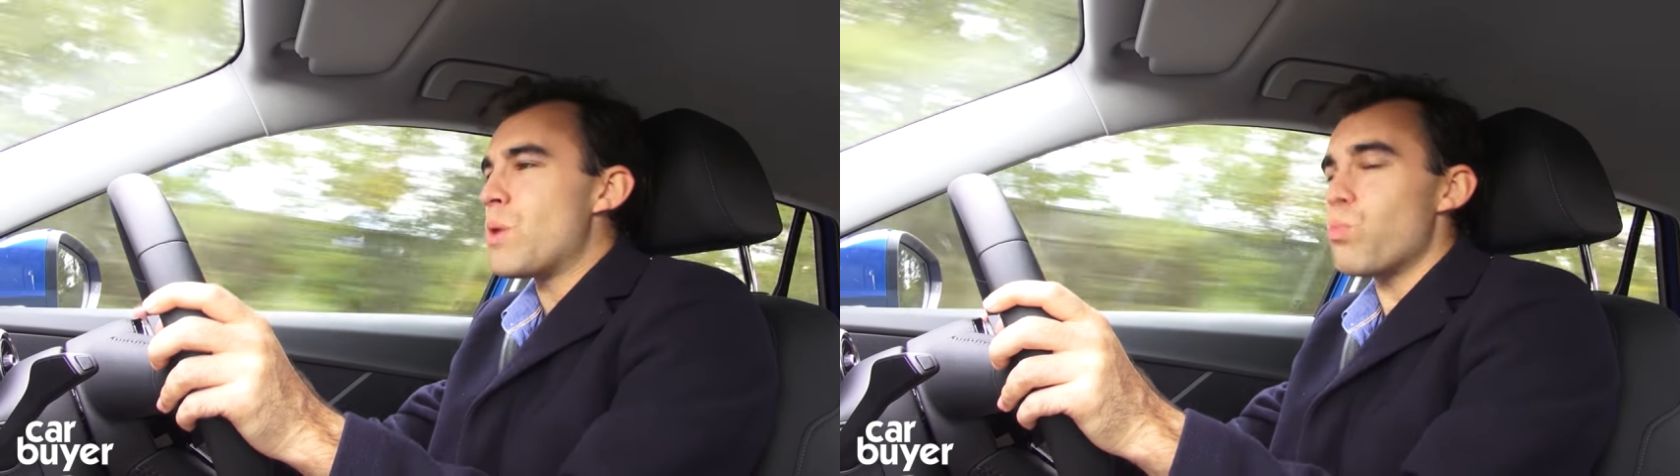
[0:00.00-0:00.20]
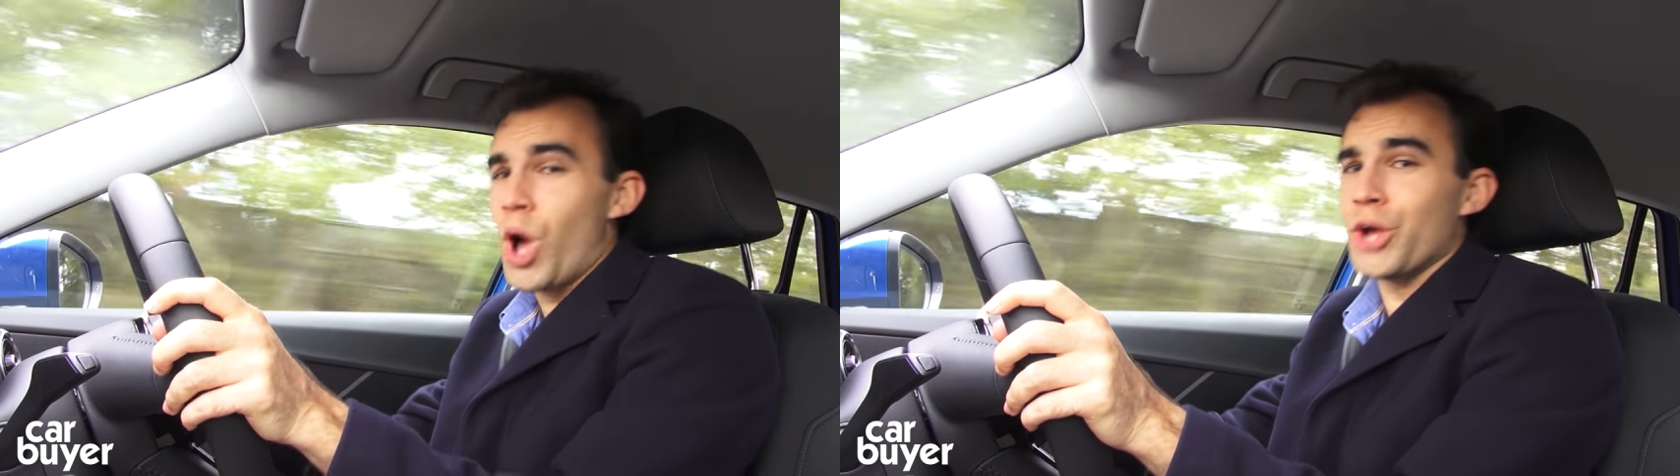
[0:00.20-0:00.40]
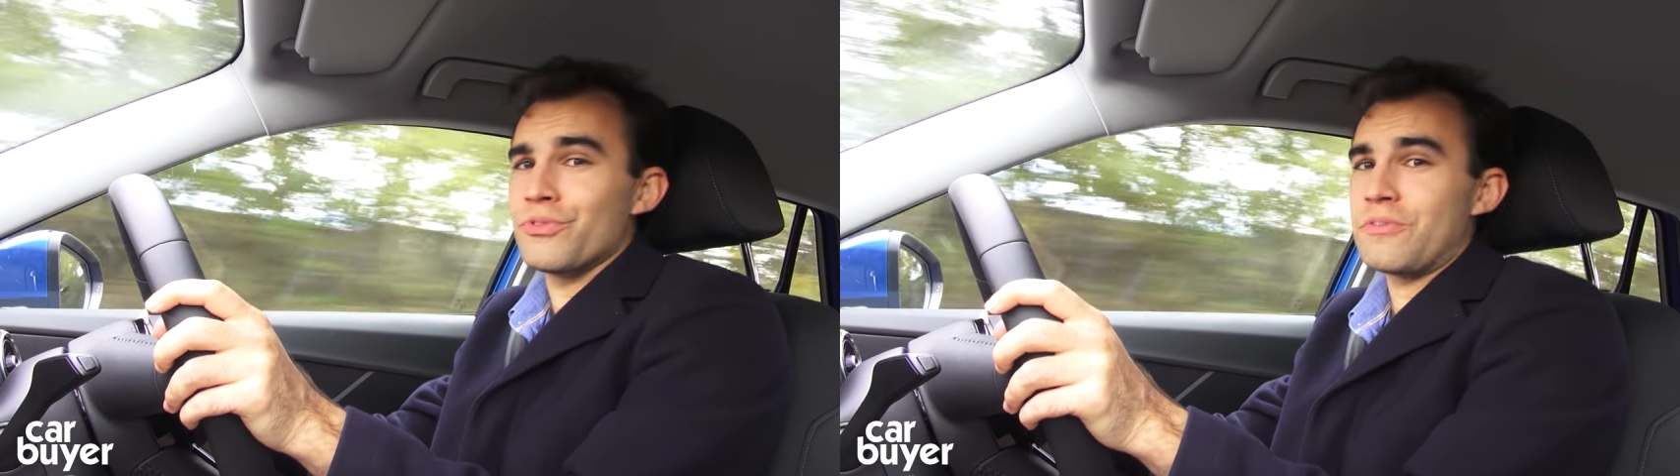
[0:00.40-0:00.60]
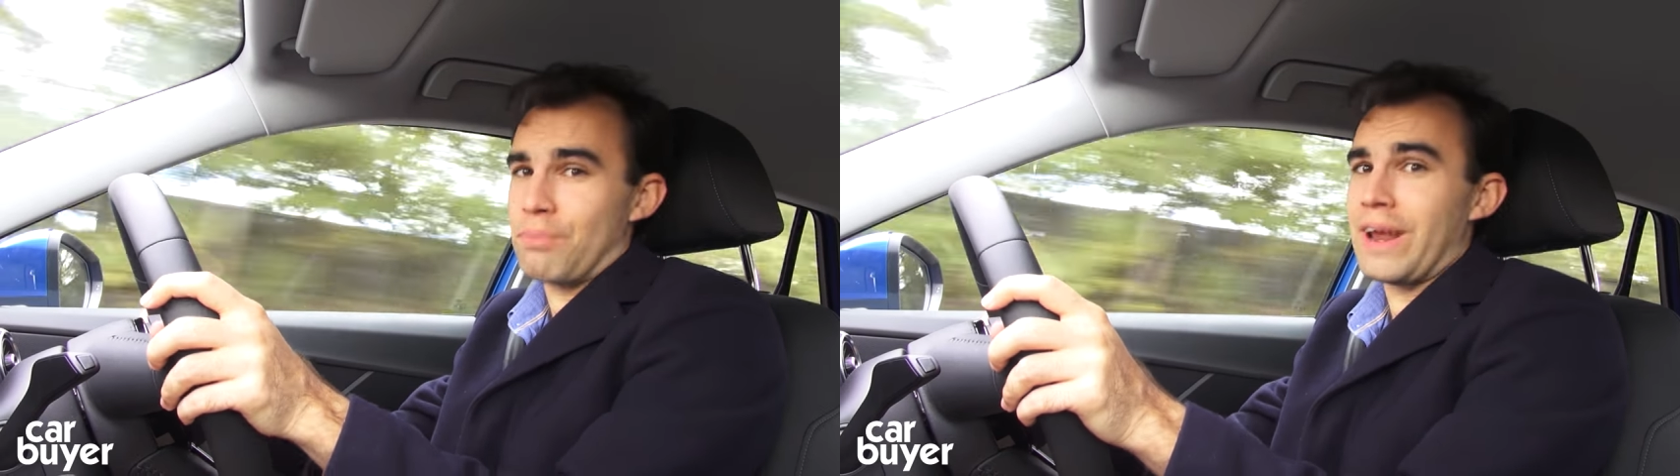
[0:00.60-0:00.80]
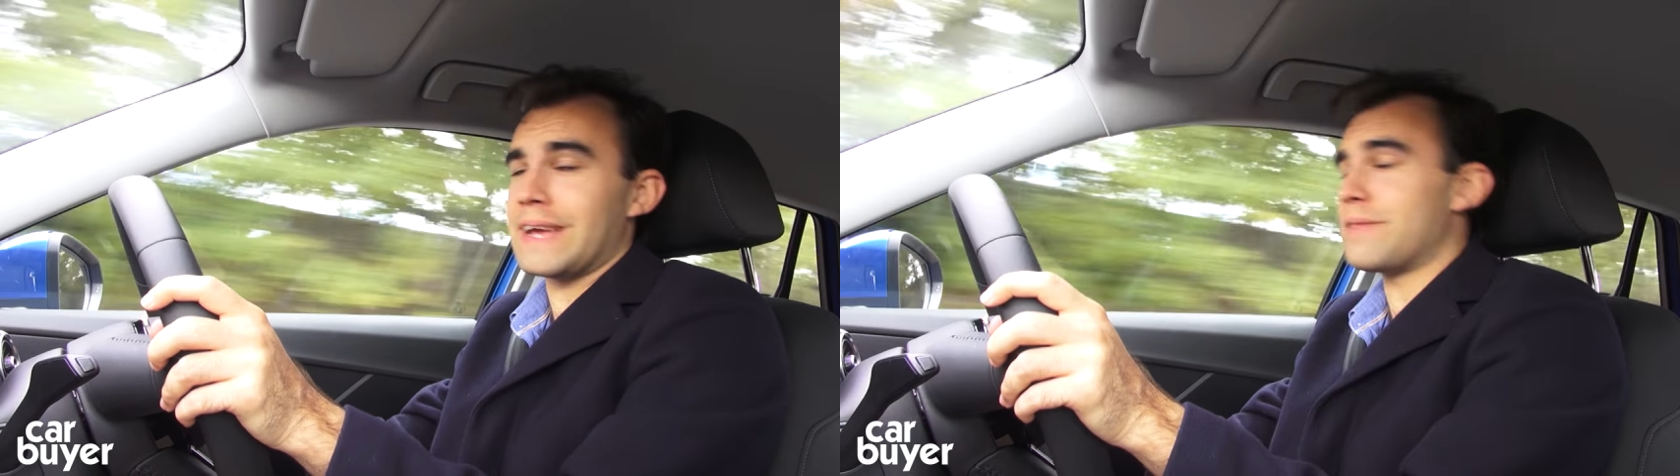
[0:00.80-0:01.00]
won't
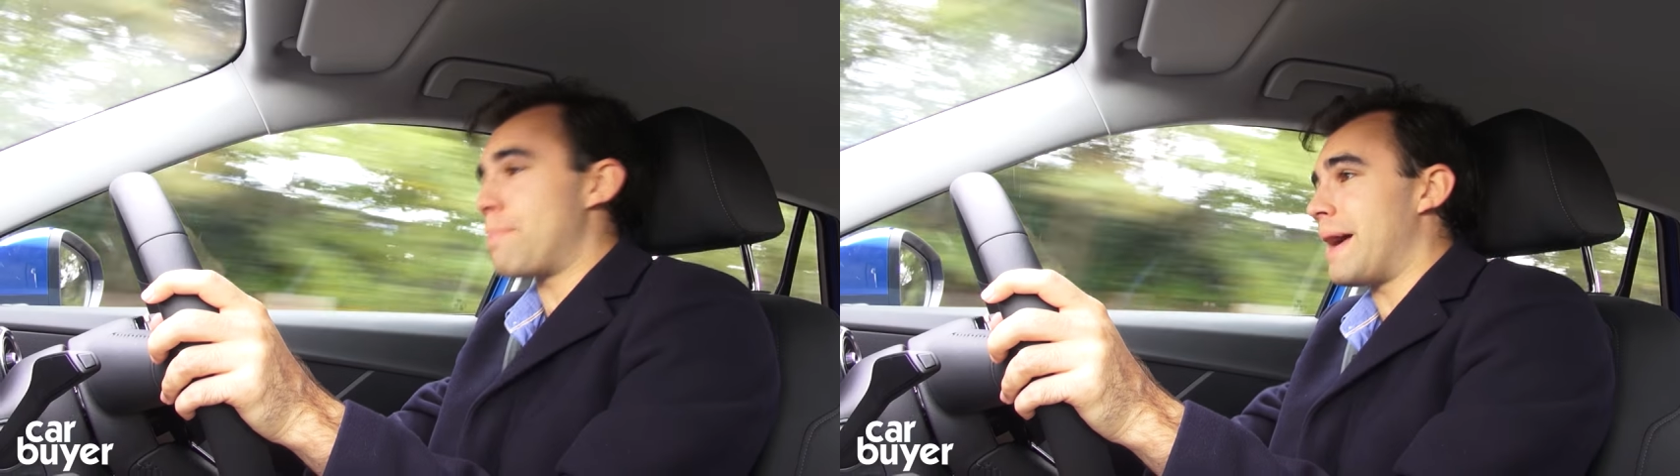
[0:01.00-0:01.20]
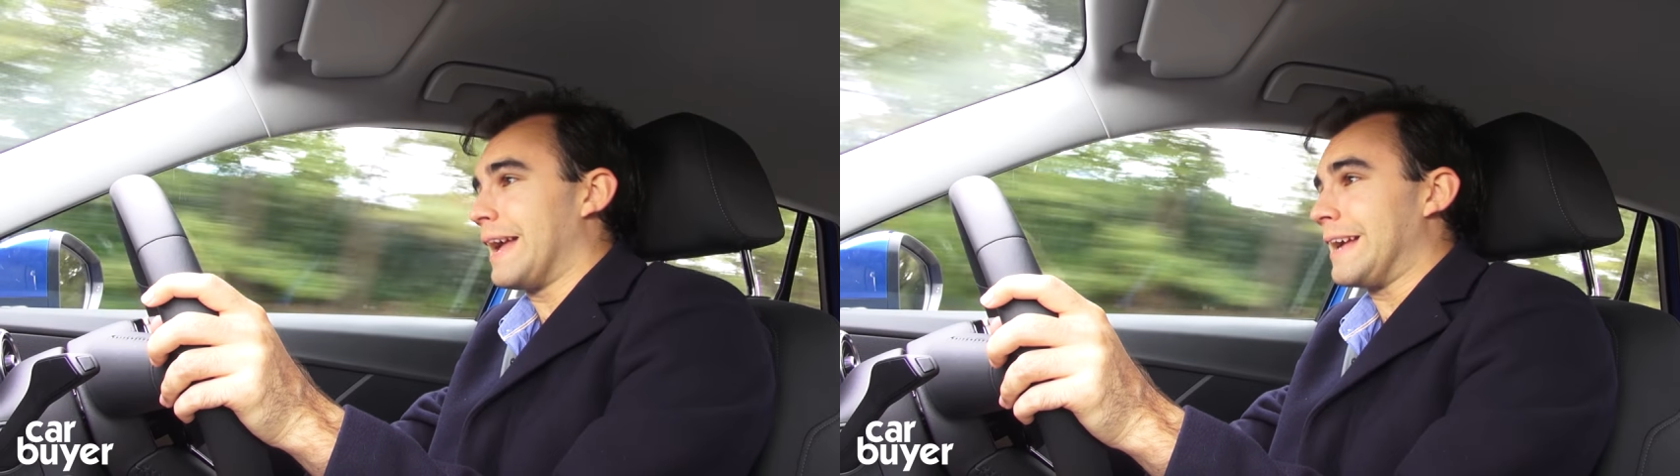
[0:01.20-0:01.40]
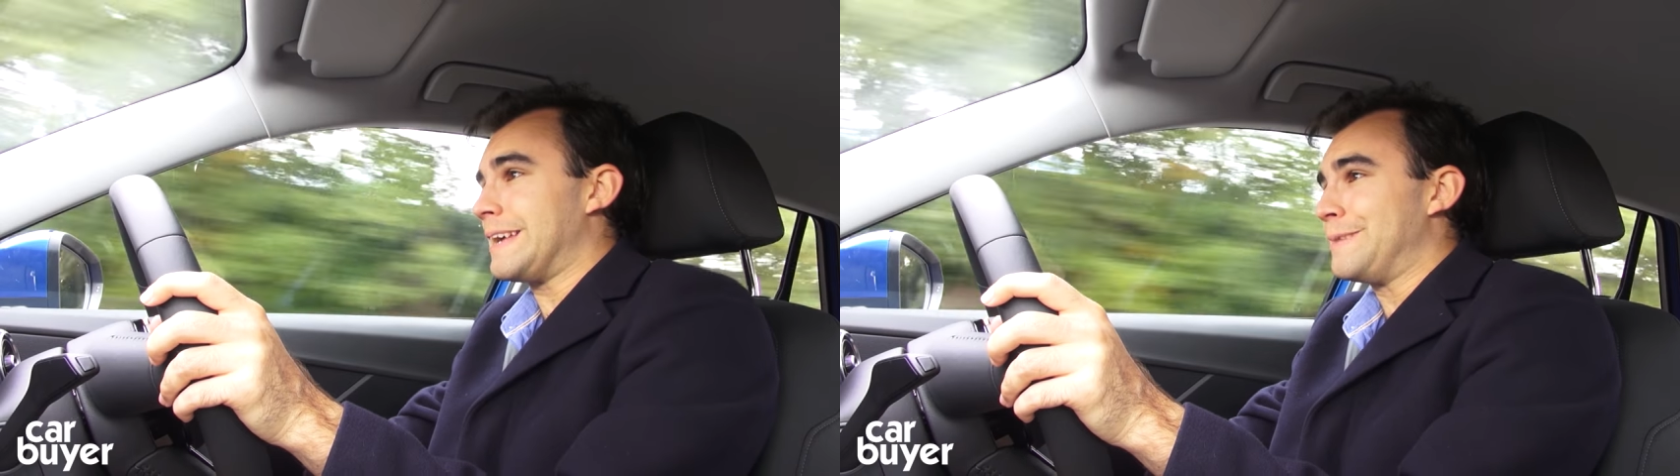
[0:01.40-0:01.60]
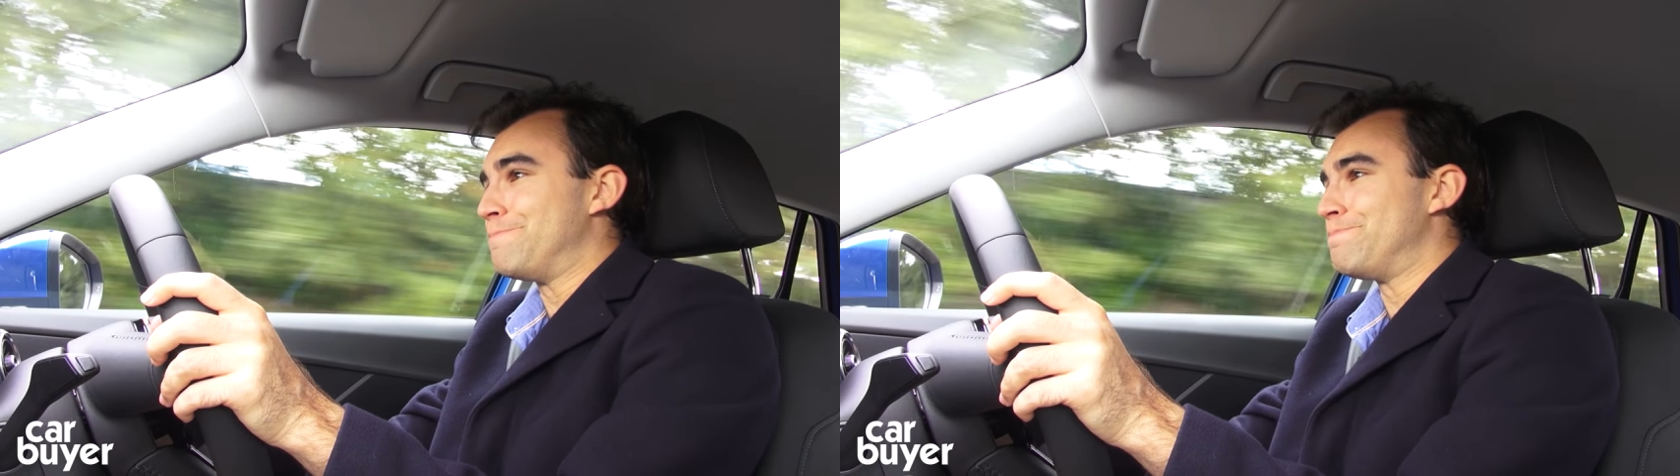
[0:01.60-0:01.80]
break the bank.